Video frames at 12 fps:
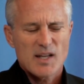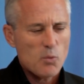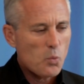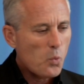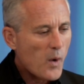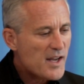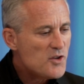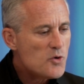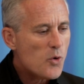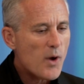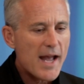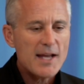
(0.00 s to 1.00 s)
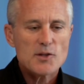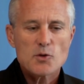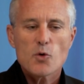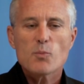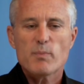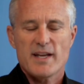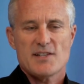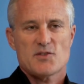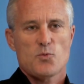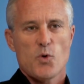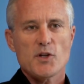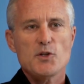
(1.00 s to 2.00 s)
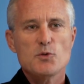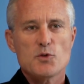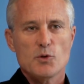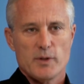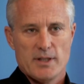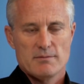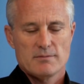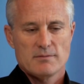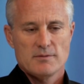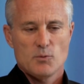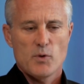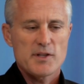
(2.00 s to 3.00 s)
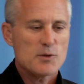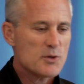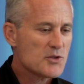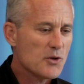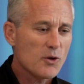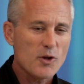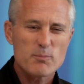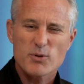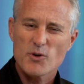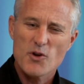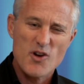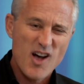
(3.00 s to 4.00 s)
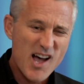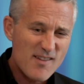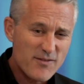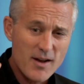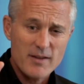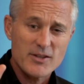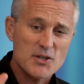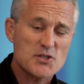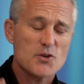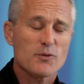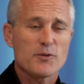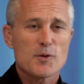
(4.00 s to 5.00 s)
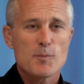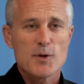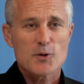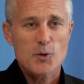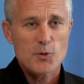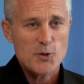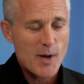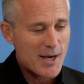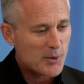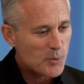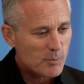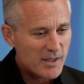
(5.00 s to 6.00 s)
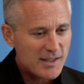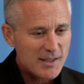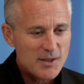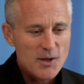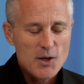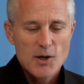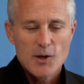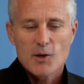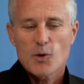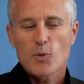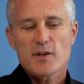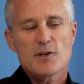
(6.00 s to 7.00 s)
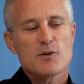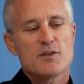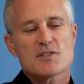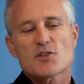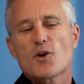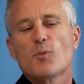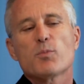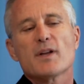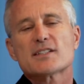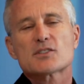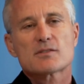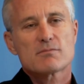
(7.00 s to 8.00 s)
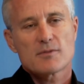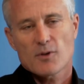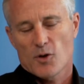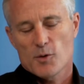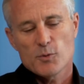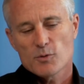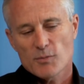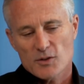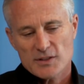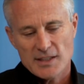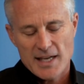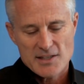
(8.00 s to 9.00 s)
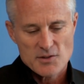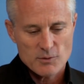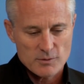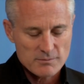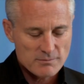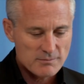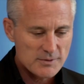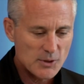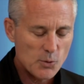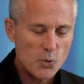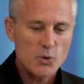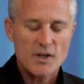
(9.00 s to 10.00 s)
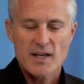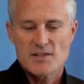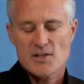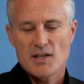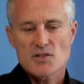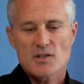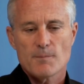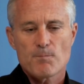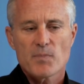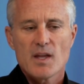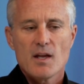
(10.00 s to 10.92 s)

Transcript: Like when you're at your best, what are you doing? Whether you're a solopreneur high-fiving yourself in the mirror when you had a good meeting, or whether you're this complex global multinational organization,